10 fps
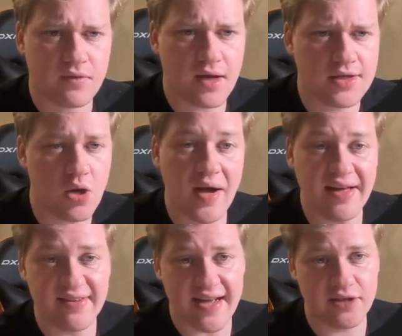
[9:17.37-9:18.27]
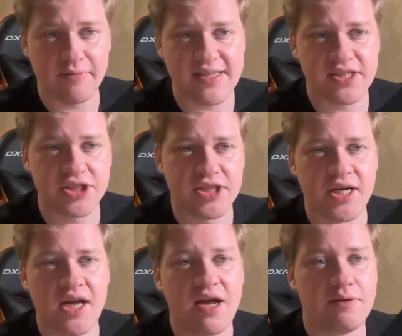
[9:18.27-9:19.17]
So we have a handle message.
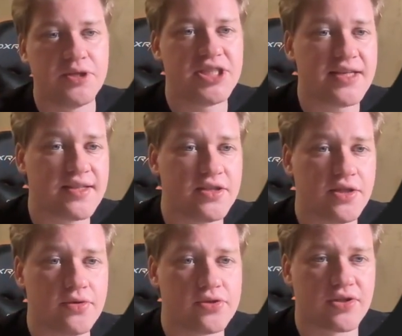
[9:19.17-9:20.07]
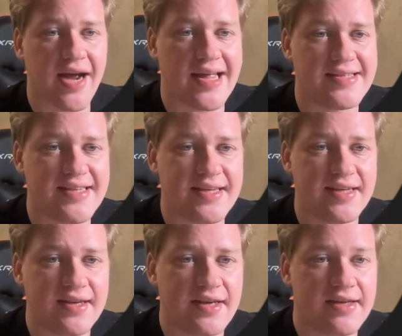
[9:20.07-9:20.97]
We check that the user ID
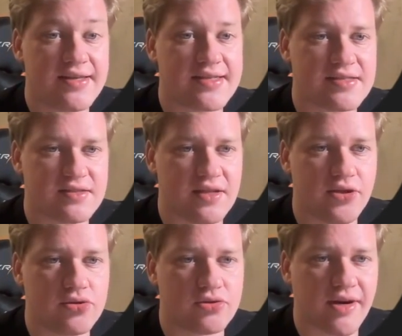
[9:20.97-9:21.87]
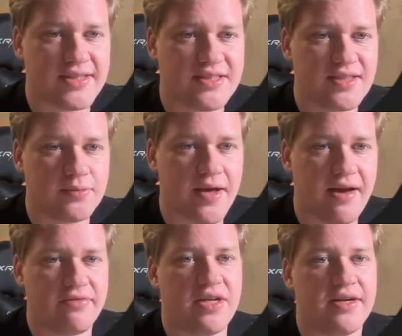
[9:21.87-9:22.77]
is the user ID that we
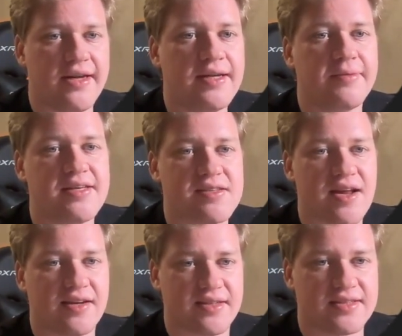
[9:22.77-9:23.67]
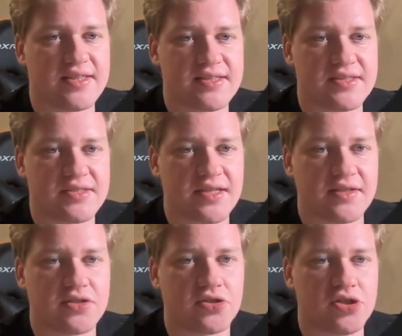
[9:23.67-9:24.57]
have in a database, and it exists, that
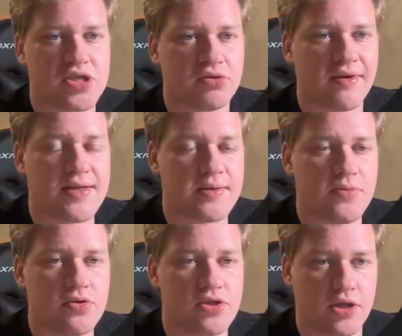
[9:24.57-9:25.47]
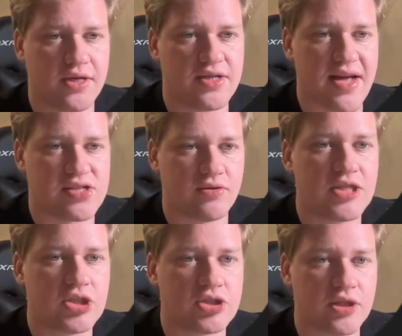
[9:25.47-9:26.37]
it's not just a random user, it has
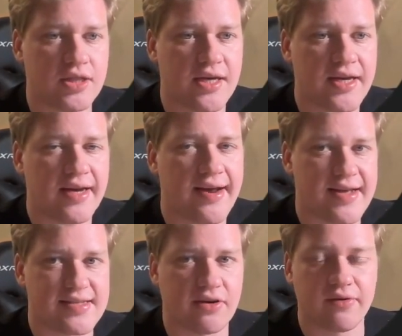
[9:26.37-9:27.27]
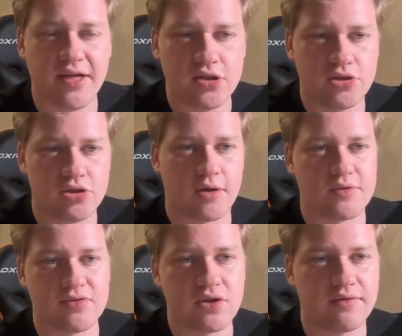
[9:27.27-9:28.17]
registered, it has agreed to terms of
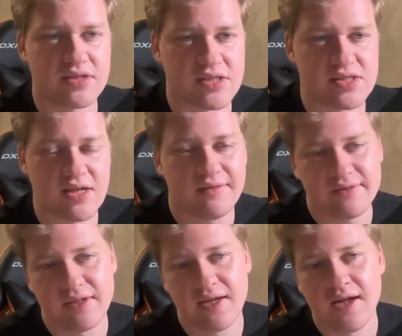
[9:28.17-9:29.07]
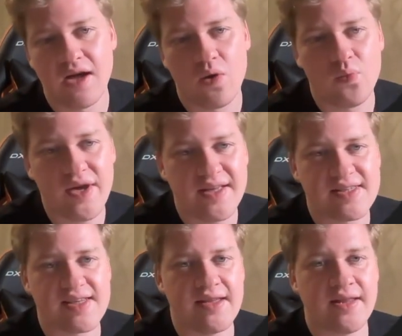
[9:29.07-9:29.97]
service and stuff. We can
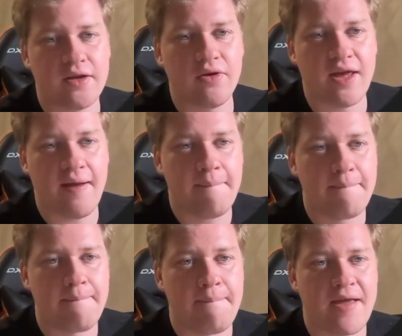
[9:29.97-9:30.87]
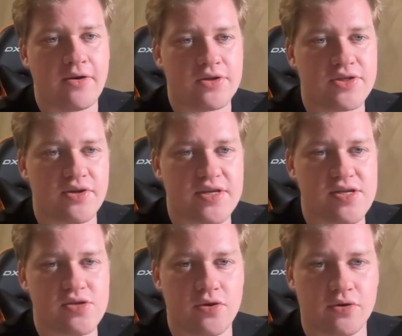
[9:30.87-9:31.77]
say that, okay, cursor
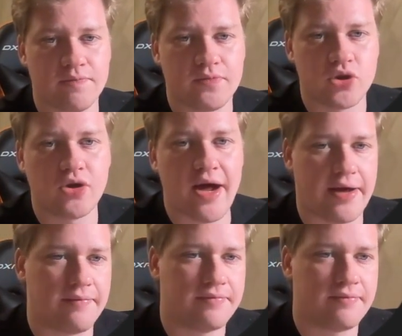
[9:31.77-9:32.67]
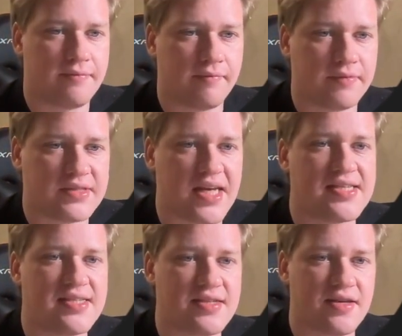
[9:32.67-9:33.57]
execute, try,
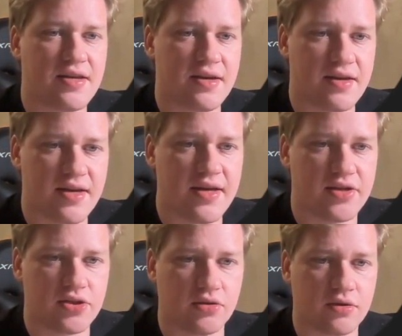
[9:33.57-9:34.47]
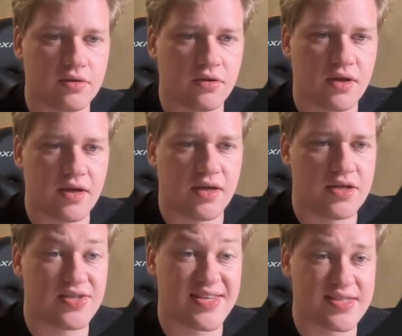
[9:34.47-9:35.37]
does he
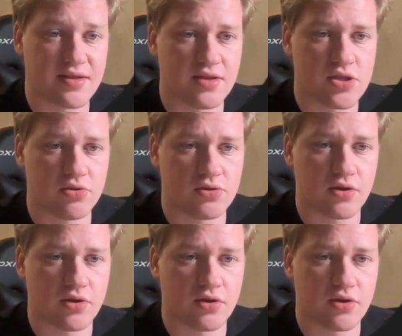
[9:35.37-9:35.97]
exist, this user?